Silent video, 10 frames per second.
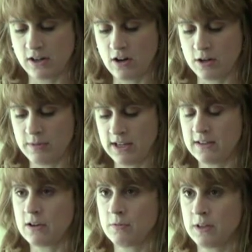economy
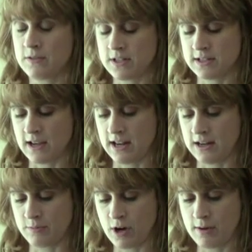in their relief
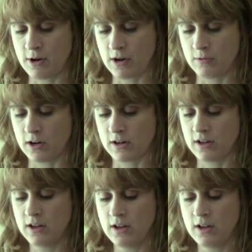society and primary work.